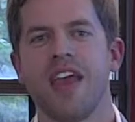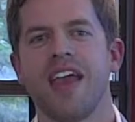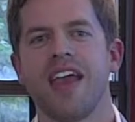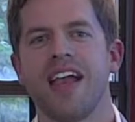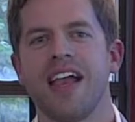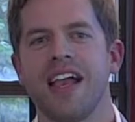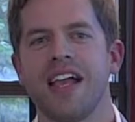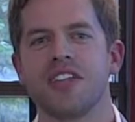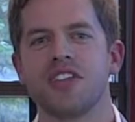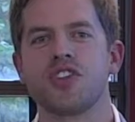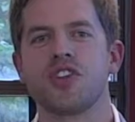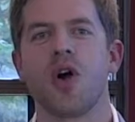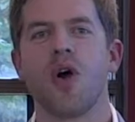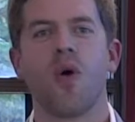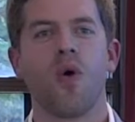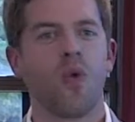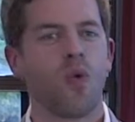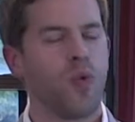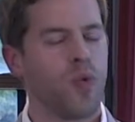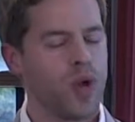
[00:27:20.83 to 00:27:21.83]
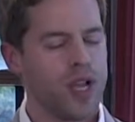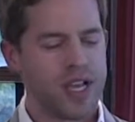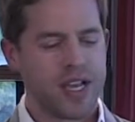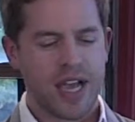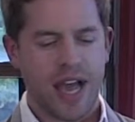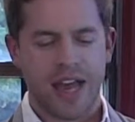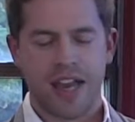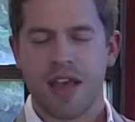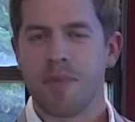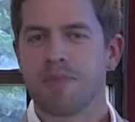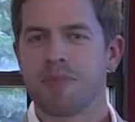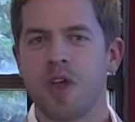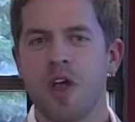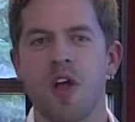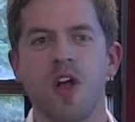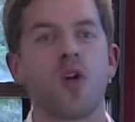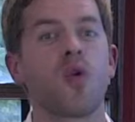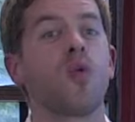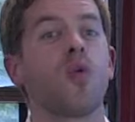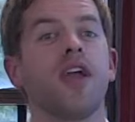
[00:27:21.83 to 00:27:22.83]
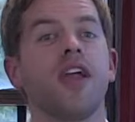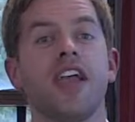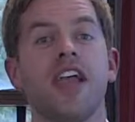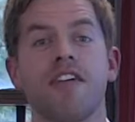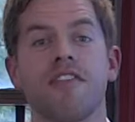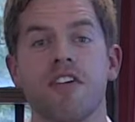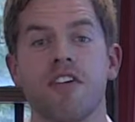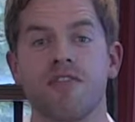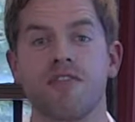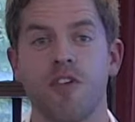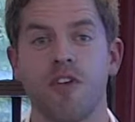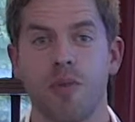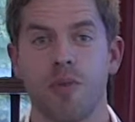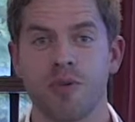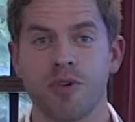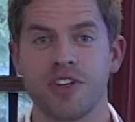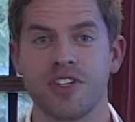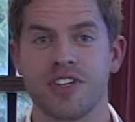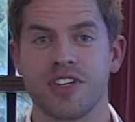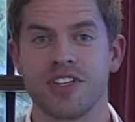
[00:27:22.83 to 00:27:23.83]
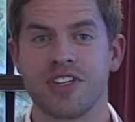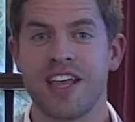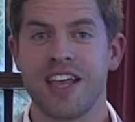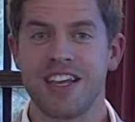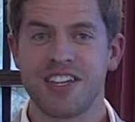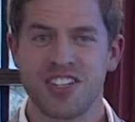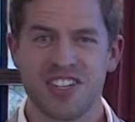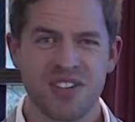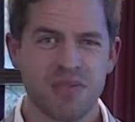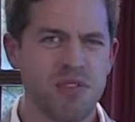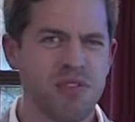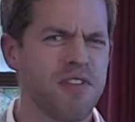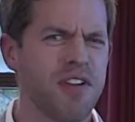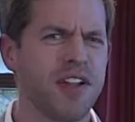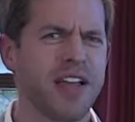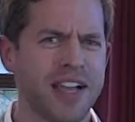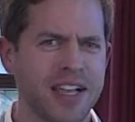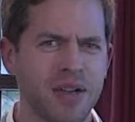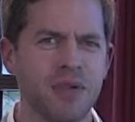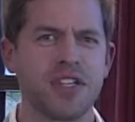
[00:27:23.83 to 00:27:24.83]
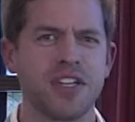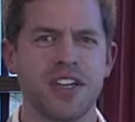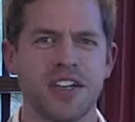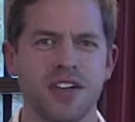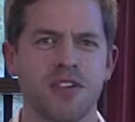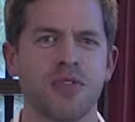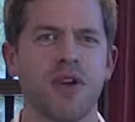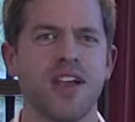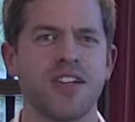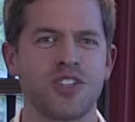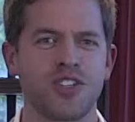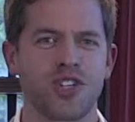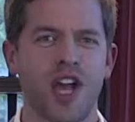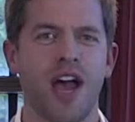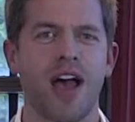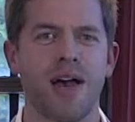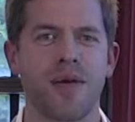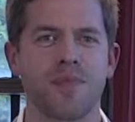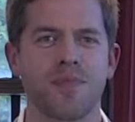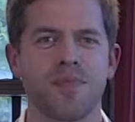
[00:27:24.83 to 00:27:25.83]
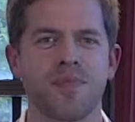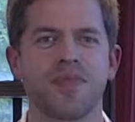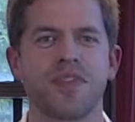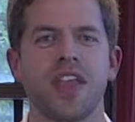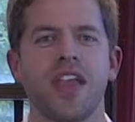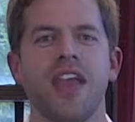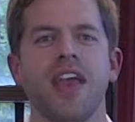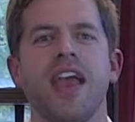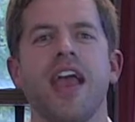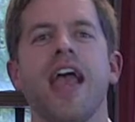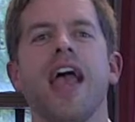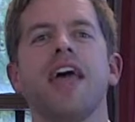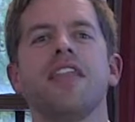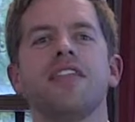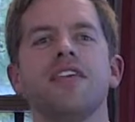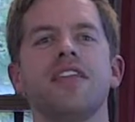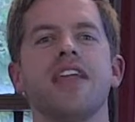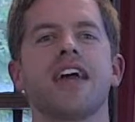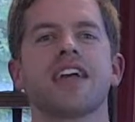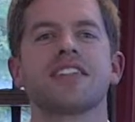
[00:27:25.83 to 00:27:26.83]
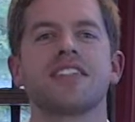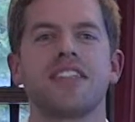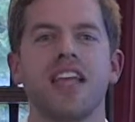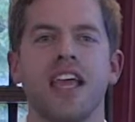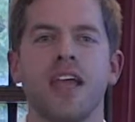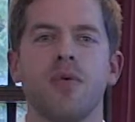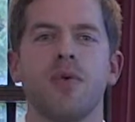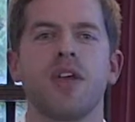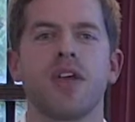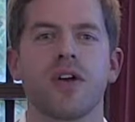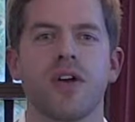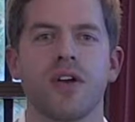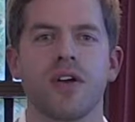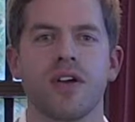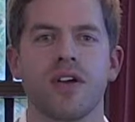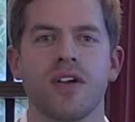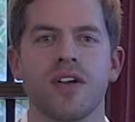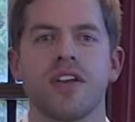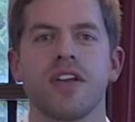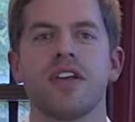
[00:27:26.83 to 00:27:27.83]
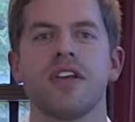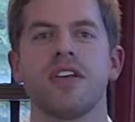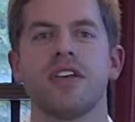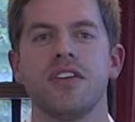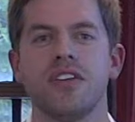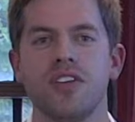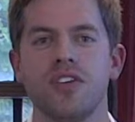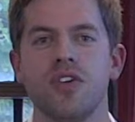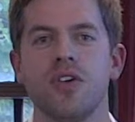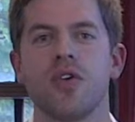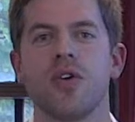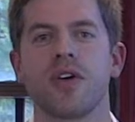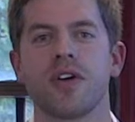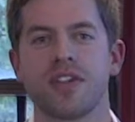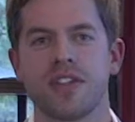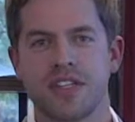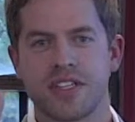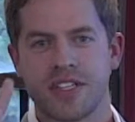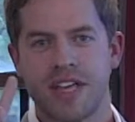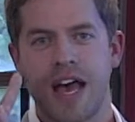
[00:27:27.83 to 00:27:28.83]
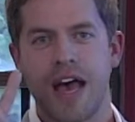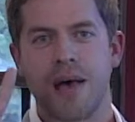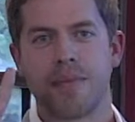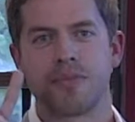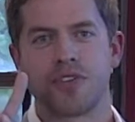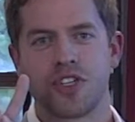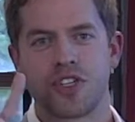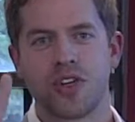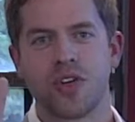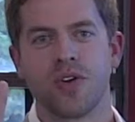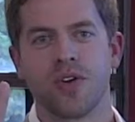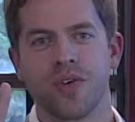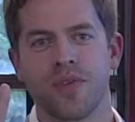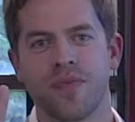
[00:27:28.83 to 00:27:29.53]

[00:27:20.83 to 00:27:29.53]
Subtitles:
And so we got up there, we gave our full presentation. We felt like we did a great job. And the next day we heard, you're in the top 2.